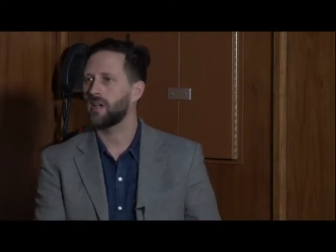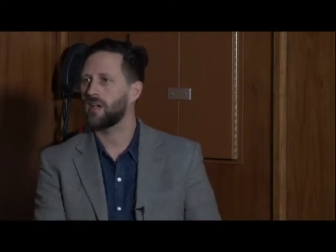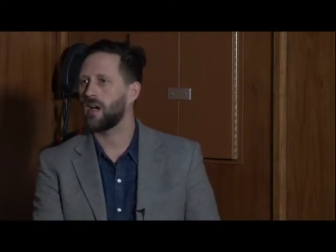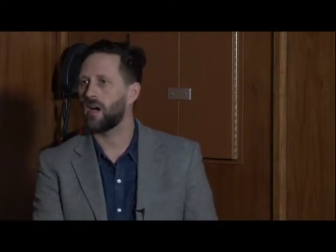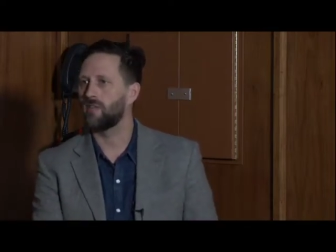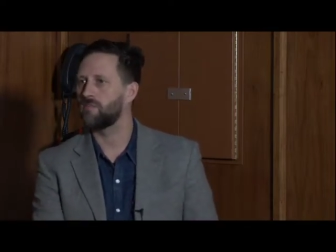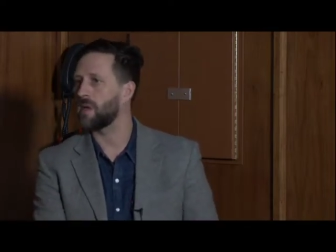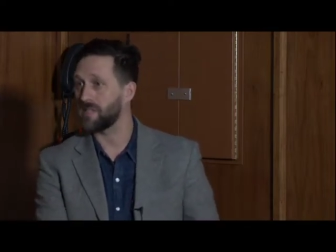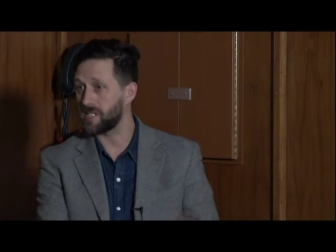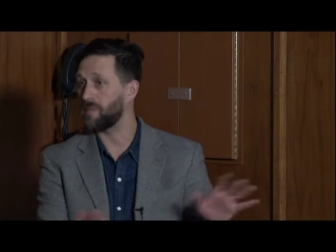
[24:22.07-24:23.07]
of
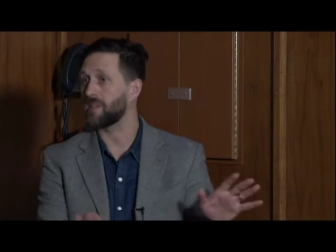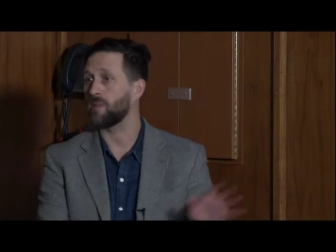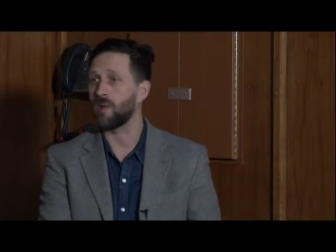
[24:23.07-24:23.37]
maybe seemingly